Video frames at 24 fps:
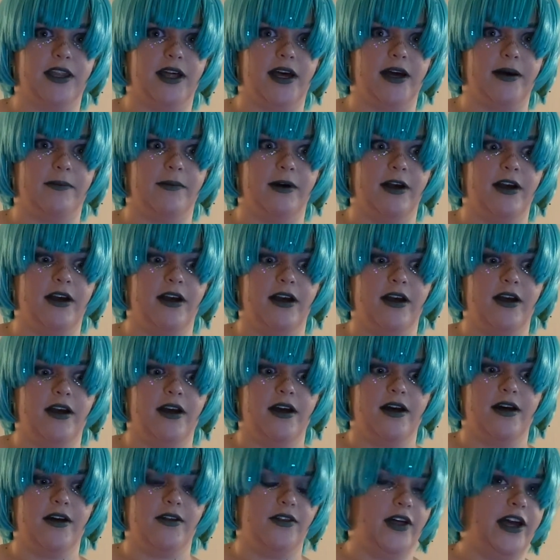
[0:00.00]
them,
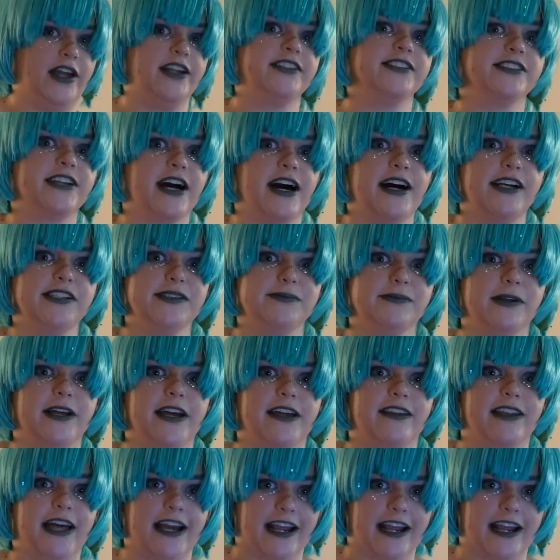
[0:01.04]
that is cosplay.